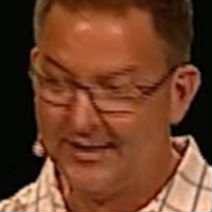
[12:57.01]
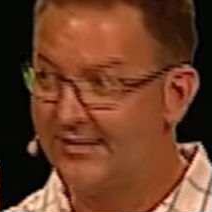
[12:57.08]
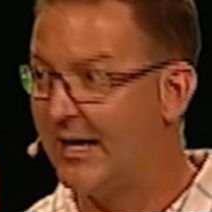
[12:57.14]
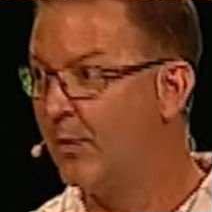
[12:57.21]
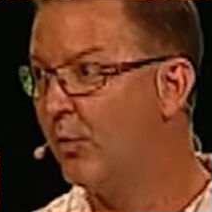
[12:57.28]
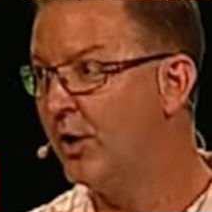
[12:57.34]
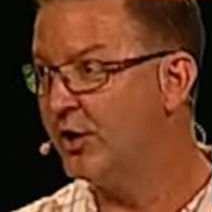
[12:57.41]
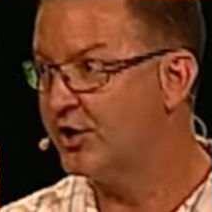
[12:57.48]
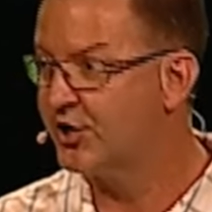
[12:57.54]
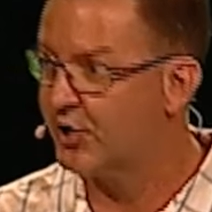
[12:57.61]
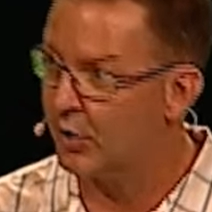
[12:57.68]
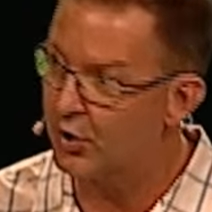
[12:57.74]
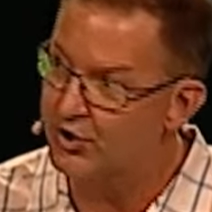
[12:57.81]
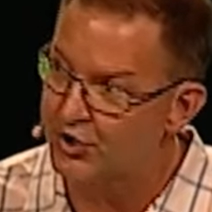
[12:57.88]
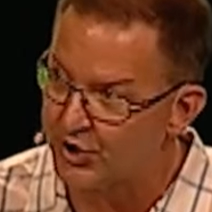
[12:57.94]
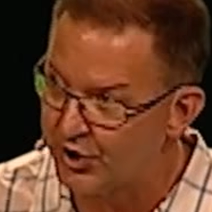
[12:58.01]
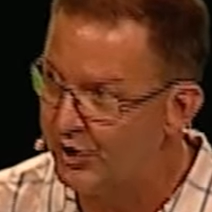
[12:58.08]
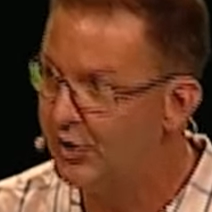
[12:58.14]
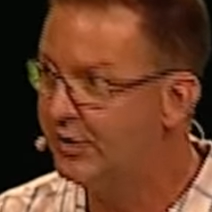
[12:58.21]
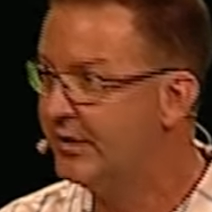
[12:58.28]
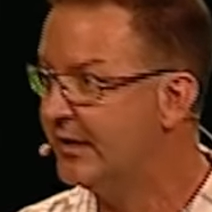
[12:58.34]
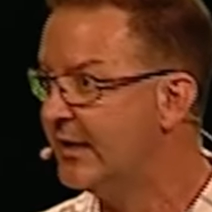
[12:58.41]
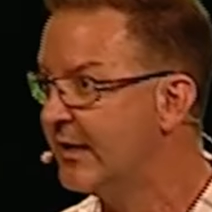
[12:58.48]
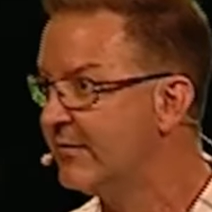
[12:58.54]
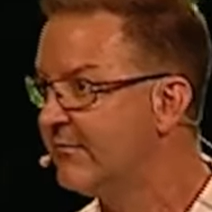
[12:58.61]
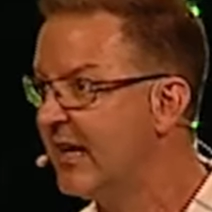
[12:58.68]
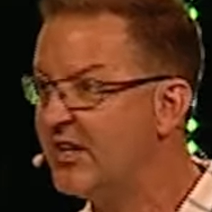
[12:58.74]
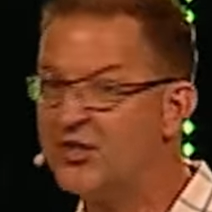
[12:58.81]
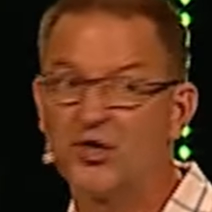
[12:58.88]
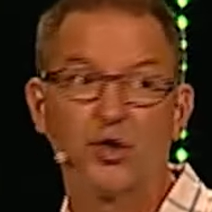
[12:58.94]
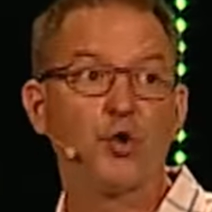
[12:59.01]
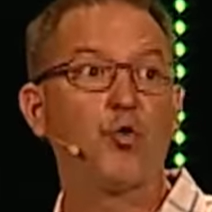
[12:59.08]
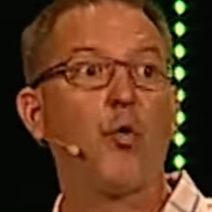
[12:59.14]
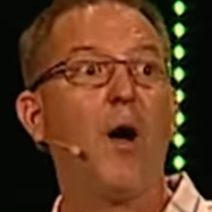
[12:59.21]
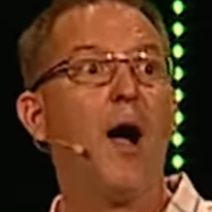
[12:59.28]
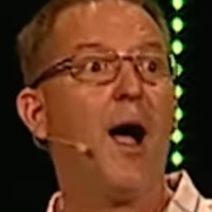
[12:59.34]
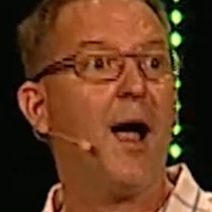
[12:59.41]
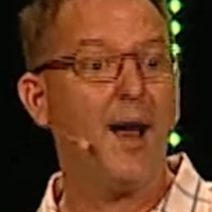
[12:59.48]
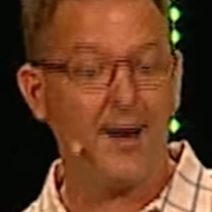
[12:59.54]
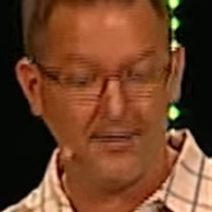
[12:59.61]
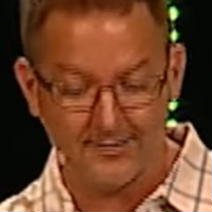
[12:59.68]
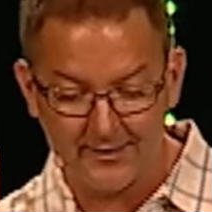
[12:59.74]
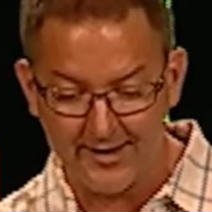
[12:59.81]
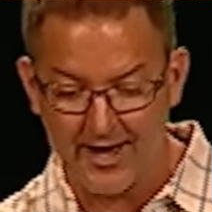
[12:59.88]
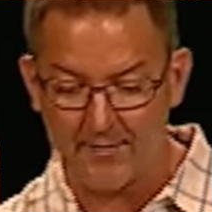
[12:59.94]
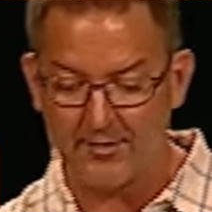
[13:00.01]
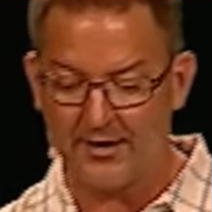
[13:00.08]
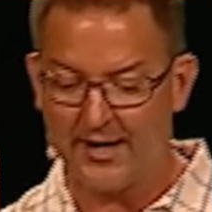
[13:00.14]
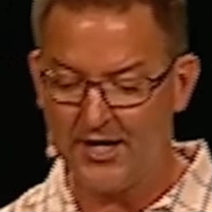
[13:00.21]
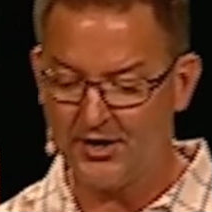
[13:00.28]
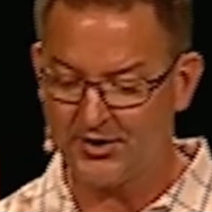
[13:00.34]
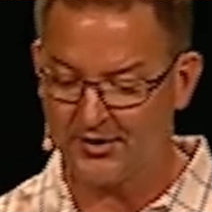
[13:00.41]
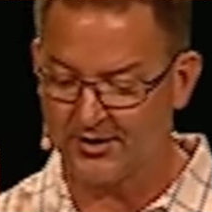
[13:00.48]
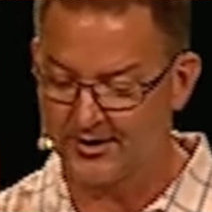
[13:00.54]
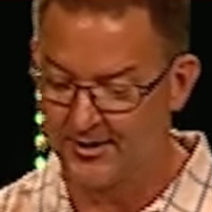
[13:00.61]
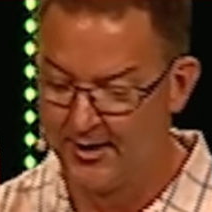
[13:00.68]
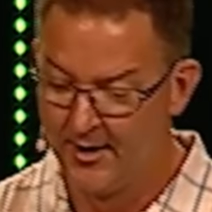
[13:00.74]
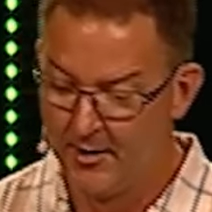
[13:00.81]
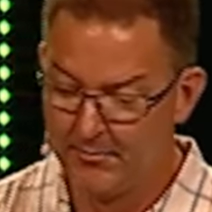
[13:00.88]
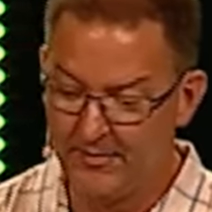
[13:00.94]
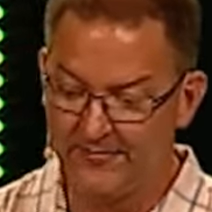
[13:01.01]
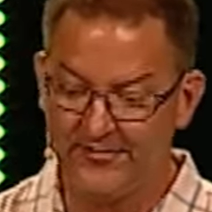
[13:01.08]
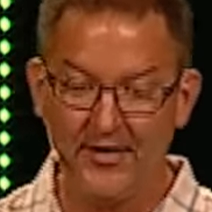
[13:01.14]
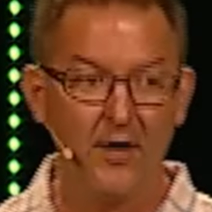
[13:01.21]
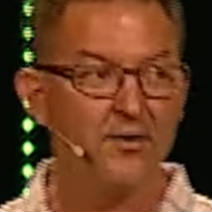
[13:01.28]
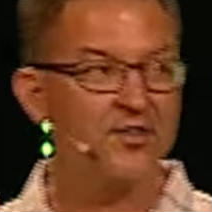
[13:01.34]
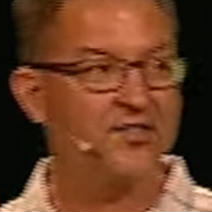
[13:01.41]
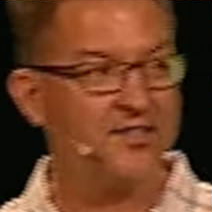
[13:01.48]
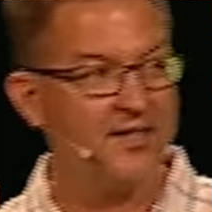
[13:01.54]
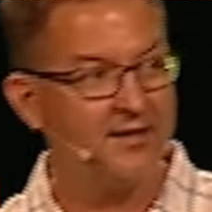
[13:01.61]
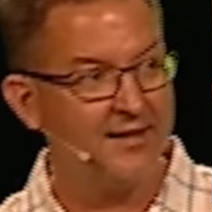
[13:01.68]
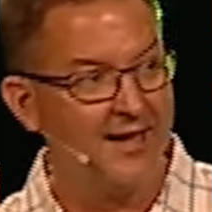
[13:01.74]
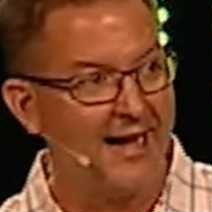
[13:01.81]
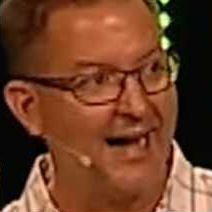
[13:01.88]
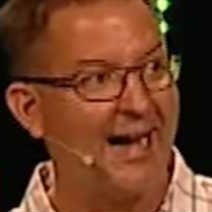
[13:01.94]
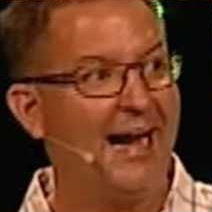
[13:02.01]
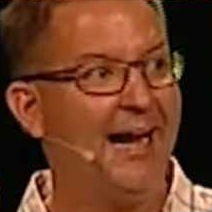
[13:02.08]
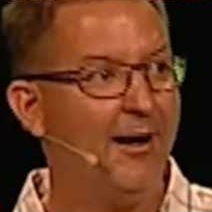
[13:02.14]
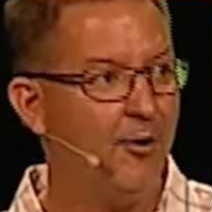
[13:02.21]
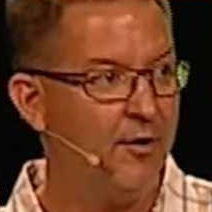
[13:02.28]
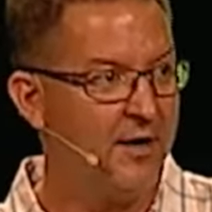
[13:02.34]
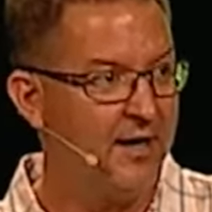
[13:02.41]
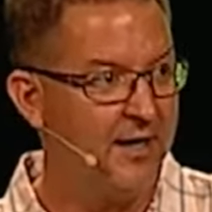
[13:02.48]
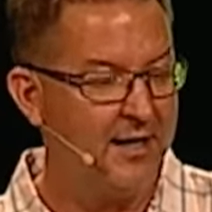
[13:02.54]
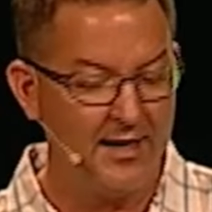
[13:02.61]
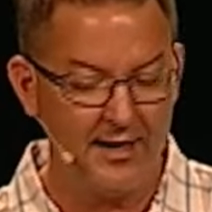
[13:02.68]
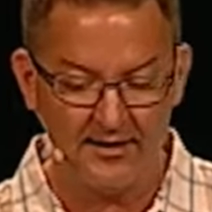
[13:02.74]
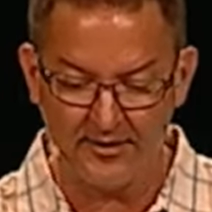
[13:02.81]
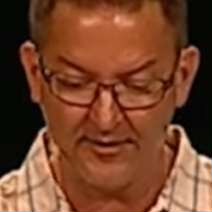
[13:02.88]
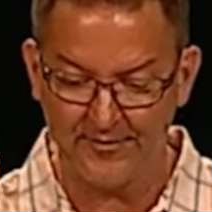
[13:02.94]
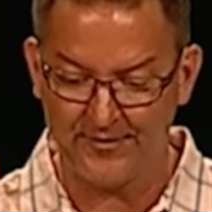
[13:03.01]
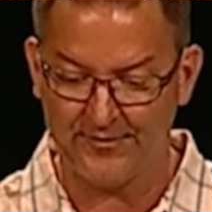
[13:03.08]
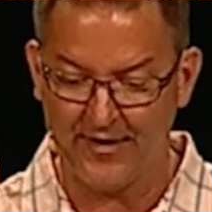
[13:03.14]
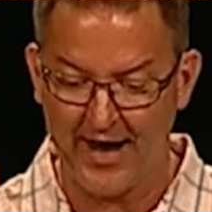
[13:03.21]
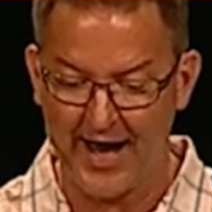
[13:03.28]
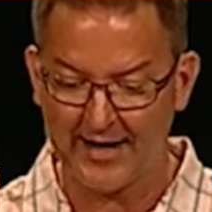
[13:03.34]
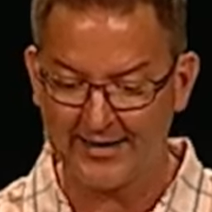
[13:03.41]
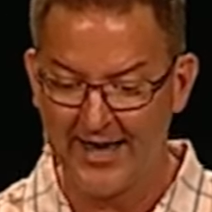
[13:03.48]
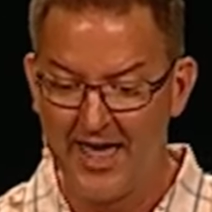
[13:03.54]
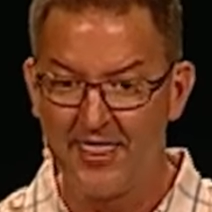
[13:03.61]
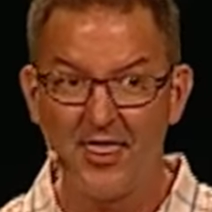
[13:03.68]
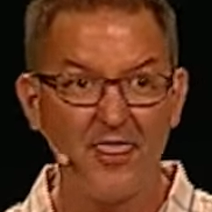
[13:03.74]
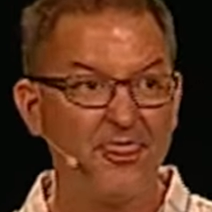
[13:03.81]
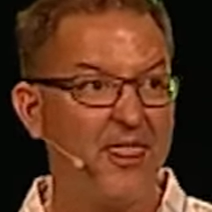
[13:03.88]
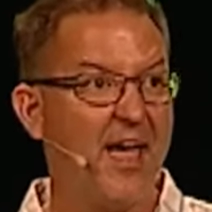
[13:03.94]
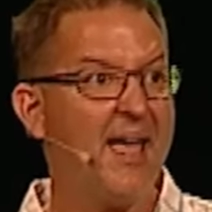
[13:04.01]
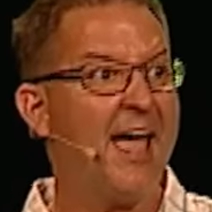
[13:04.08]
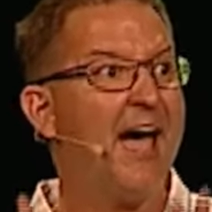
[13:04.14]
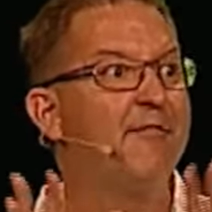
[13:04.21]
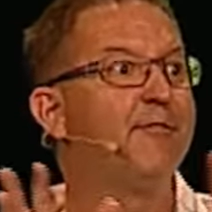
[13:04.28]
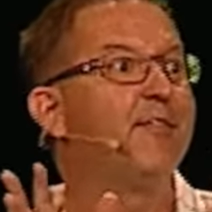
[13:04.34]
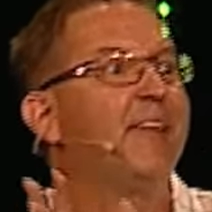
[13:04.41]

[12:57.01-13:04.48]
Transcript: They want church unity and, and decry denominations, but fail to see the irony in the fact that they have